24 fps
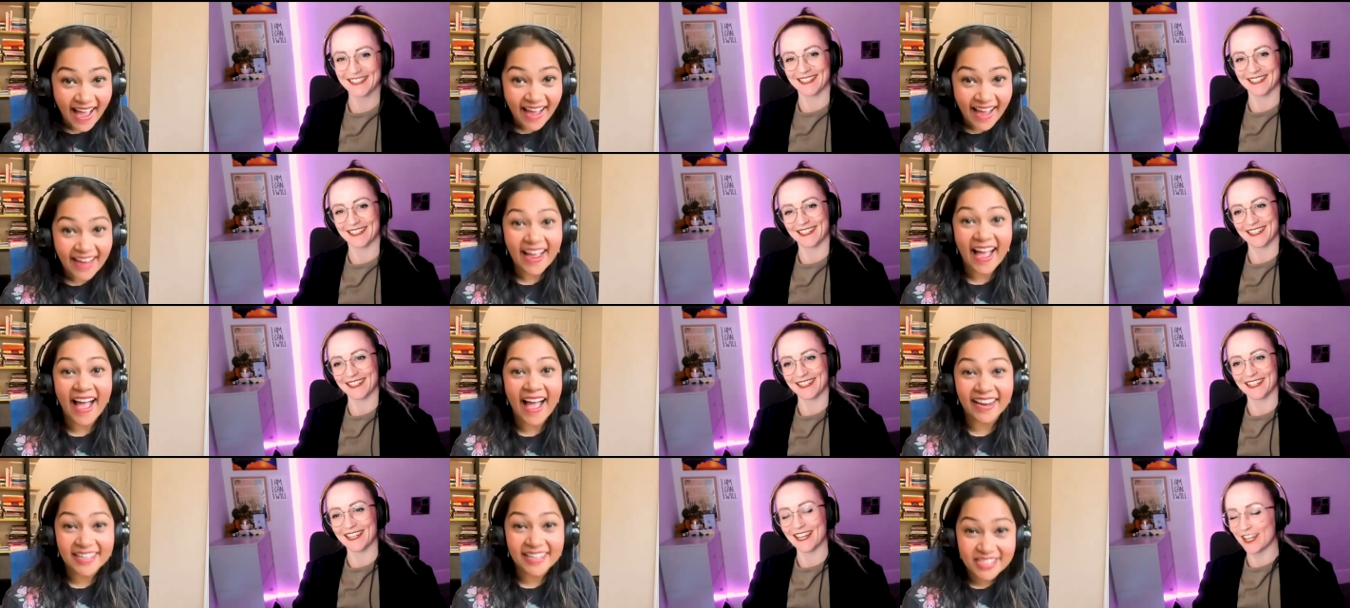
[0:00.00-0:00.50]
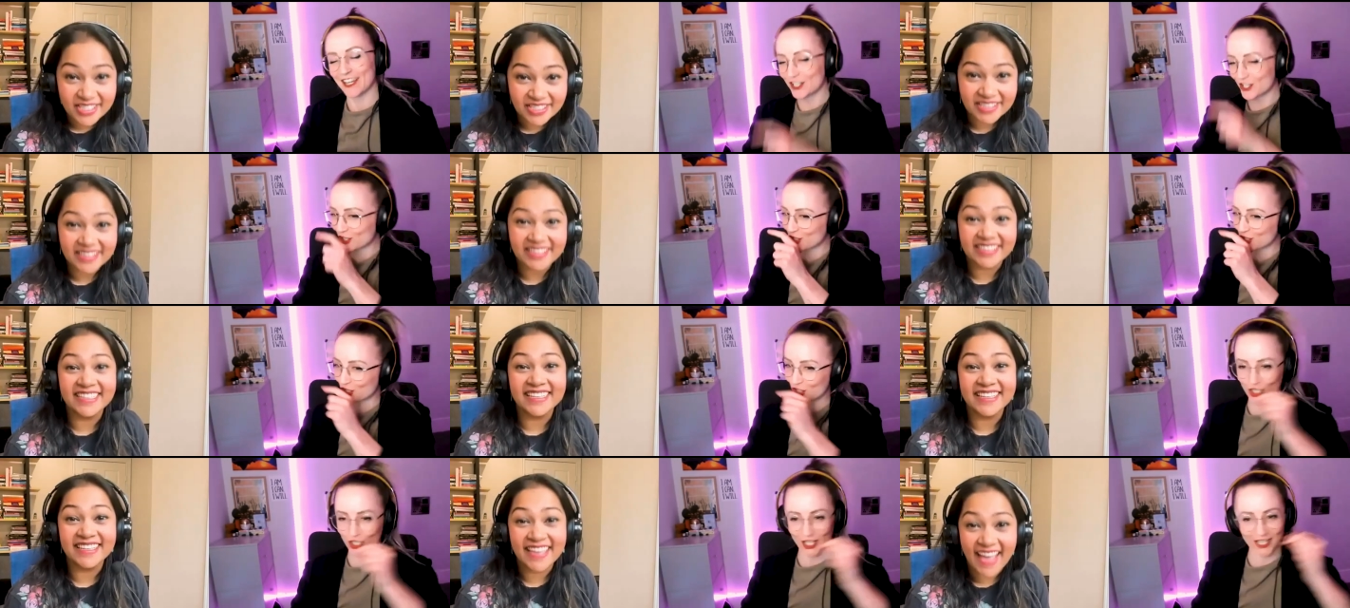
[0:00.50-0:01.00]
Speaker 1: can't,
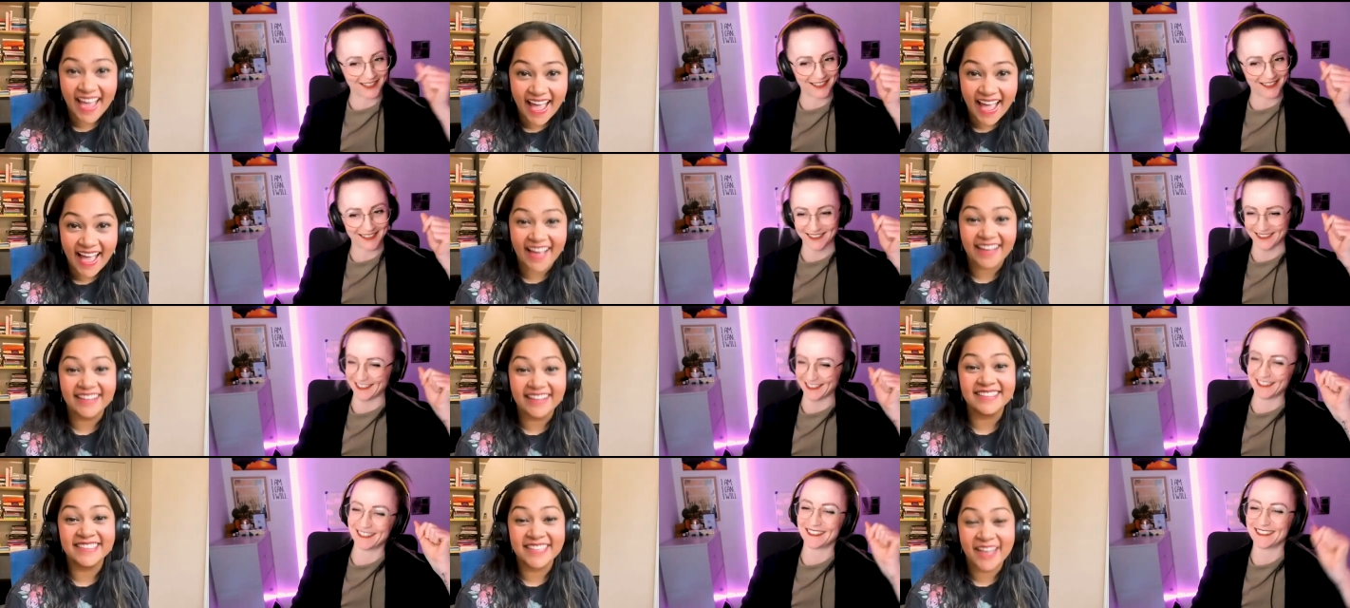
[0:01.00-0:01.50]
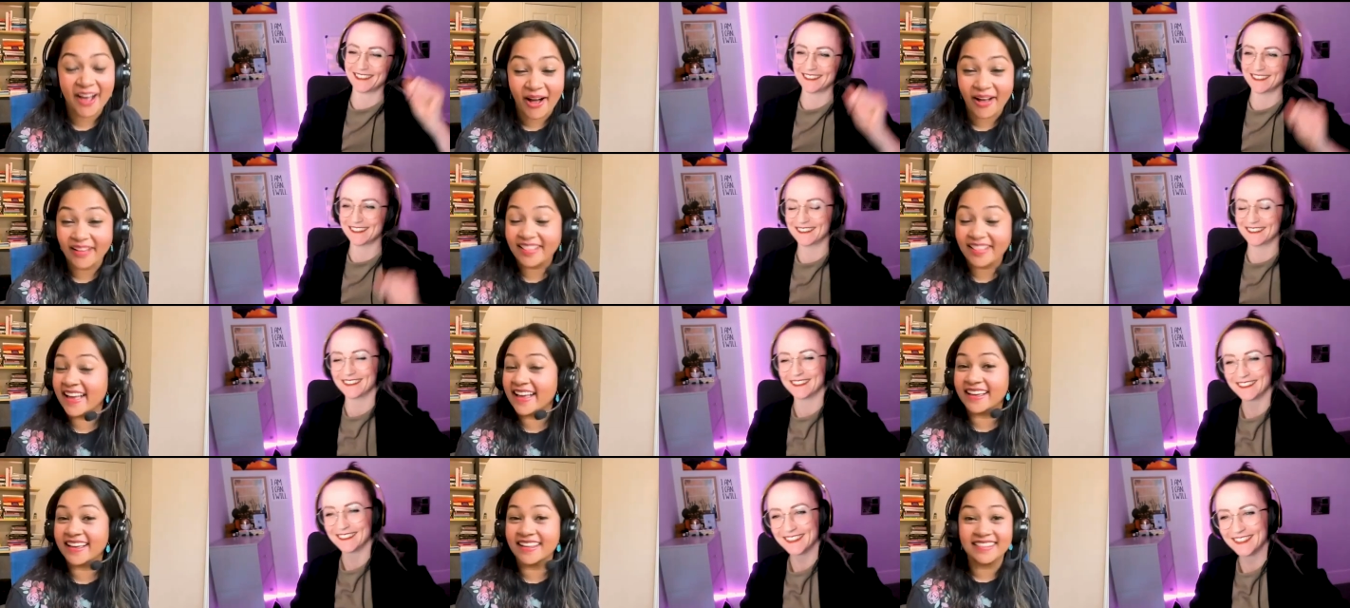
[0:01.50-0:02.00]
actually Shut can't talk.
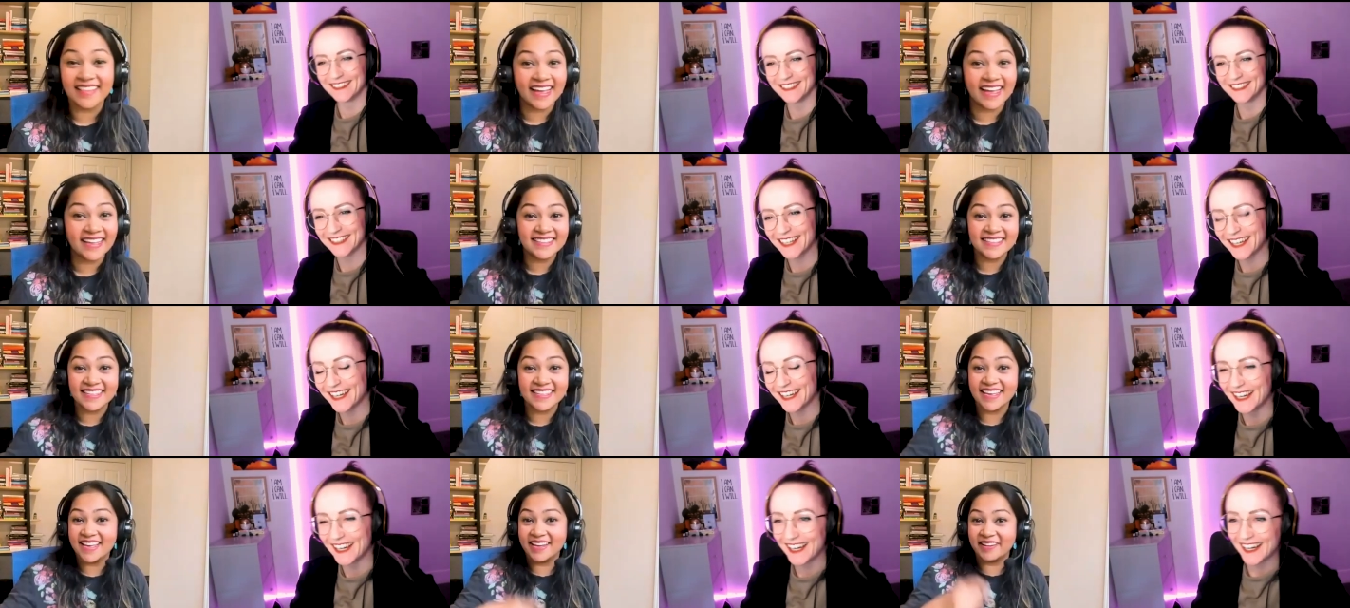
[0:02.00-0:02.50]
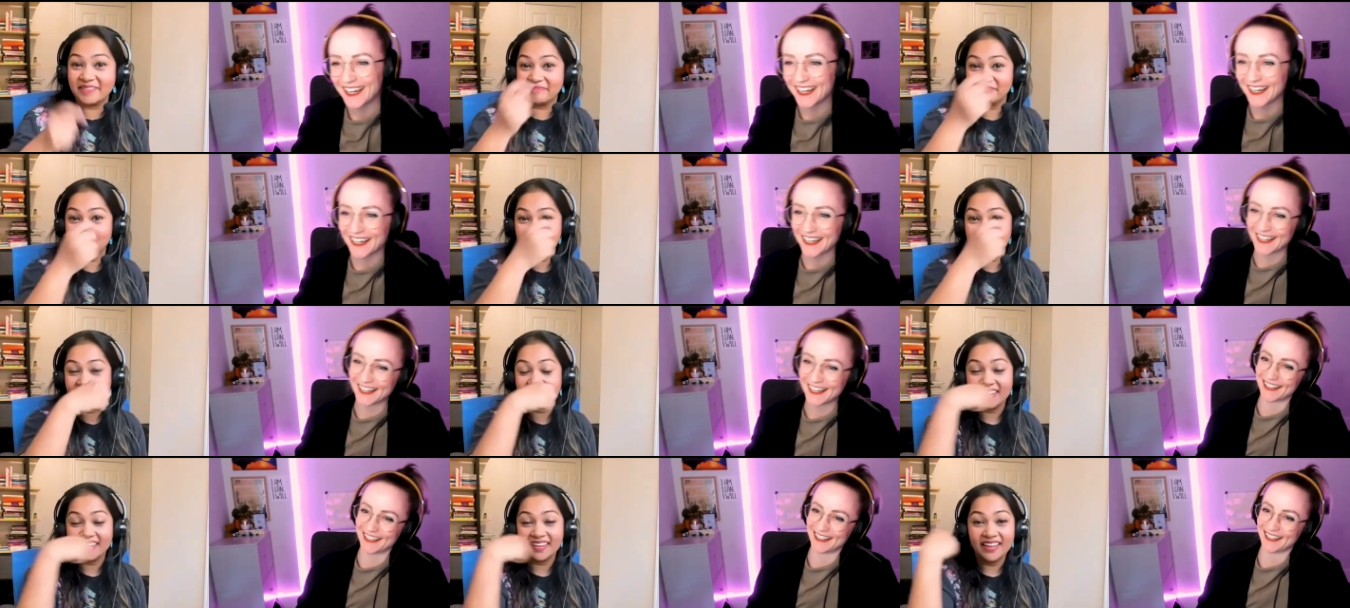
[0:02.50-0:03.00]
Like, that's it.
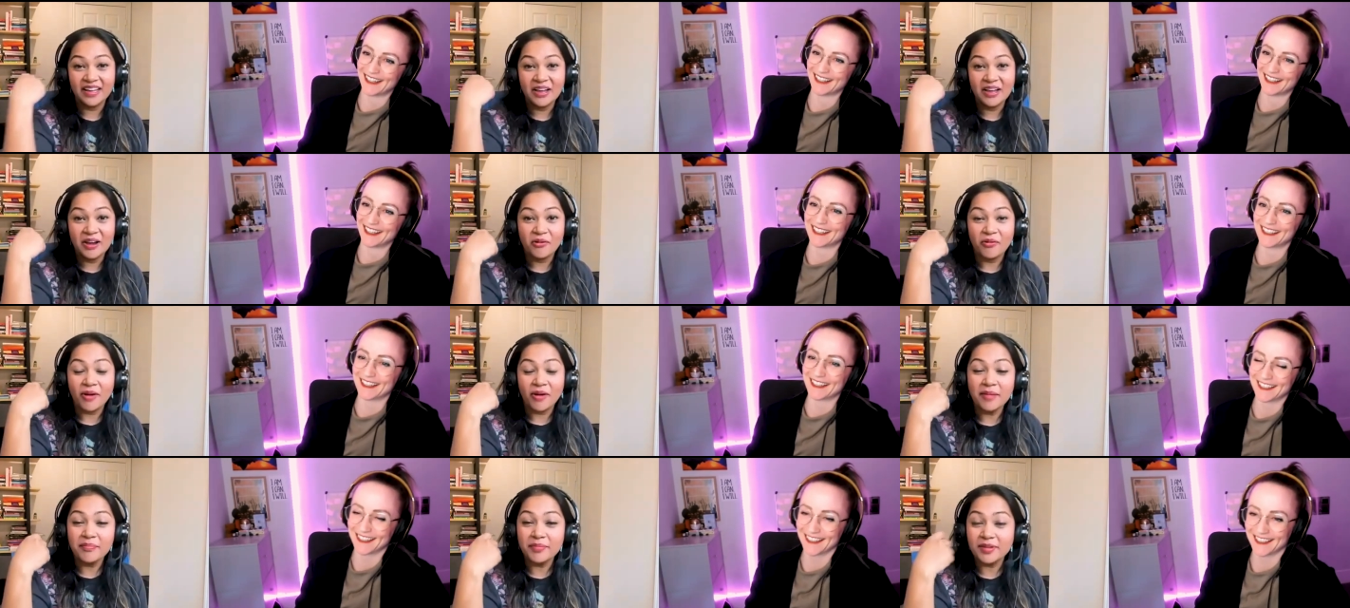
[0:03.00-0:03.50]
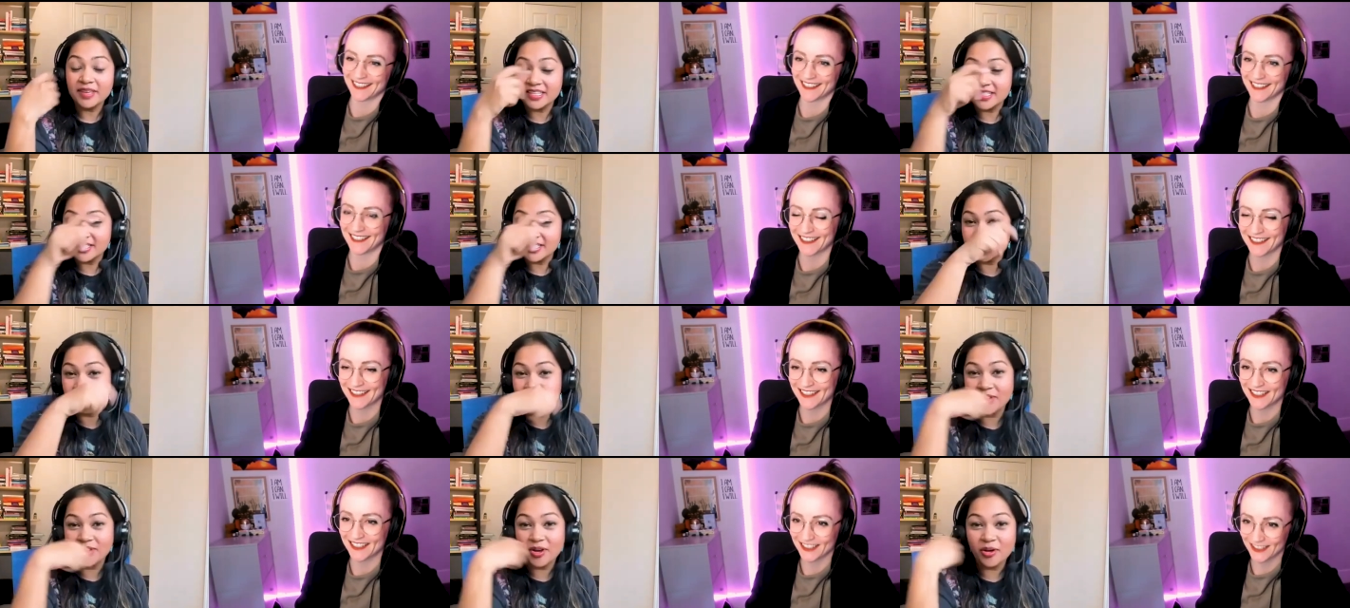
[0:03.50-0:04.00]
Right.
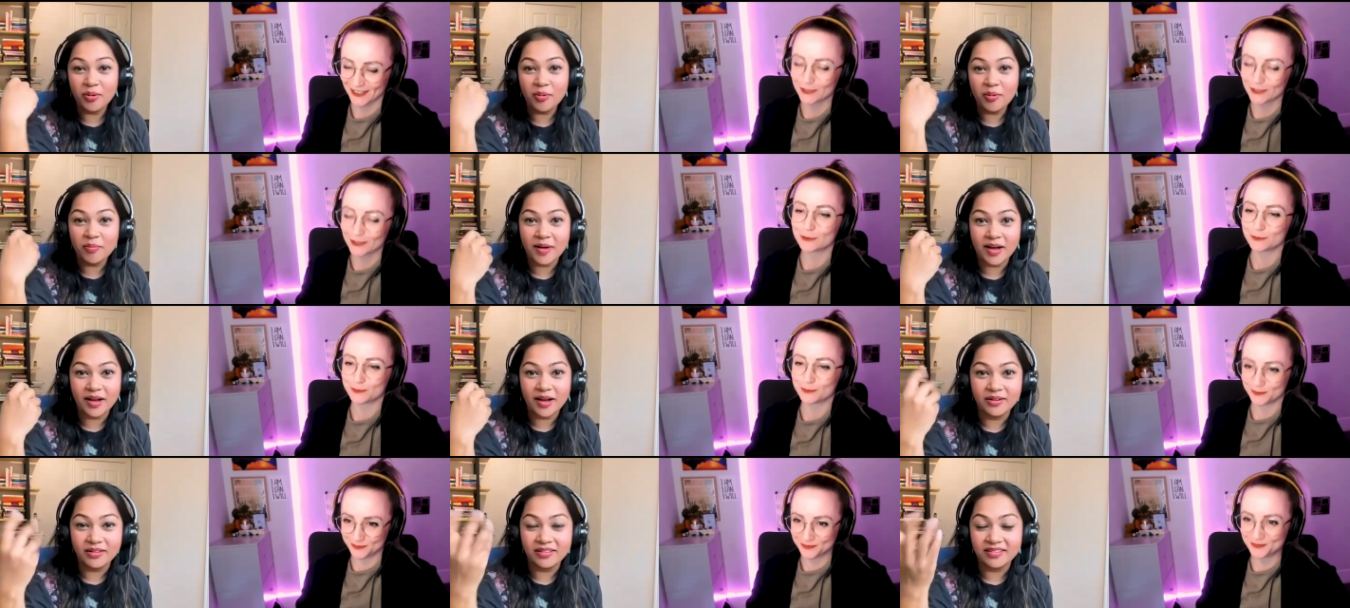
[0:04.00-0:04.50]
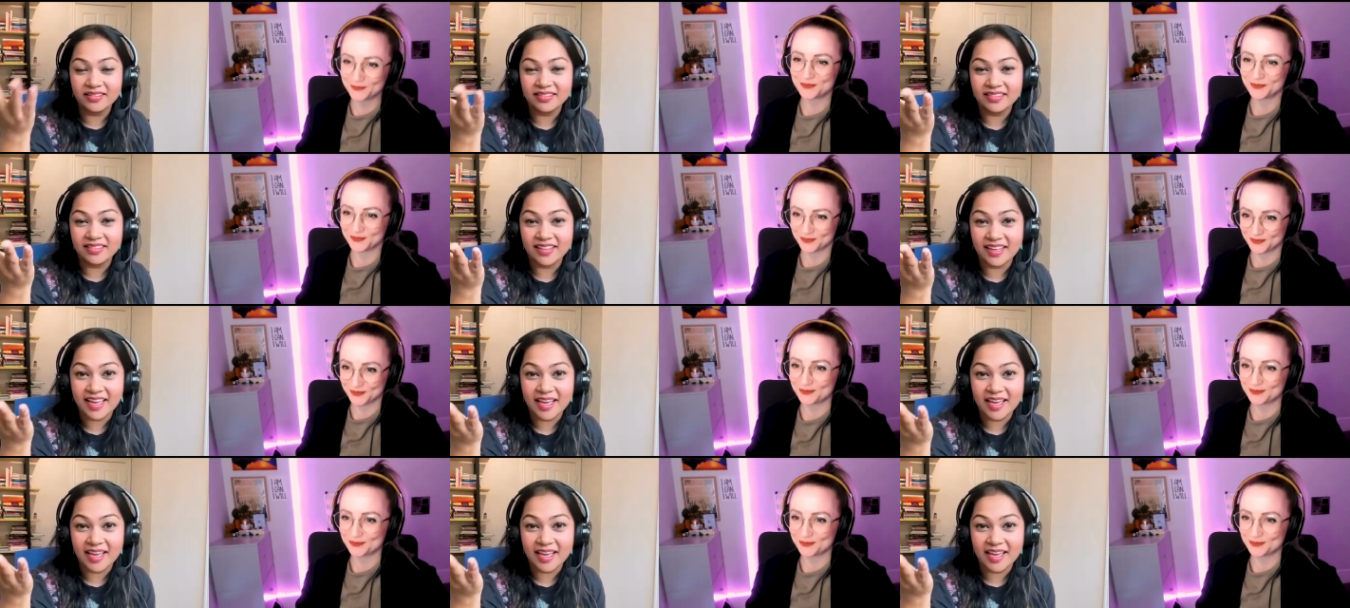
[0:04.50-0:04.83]
Because you know about the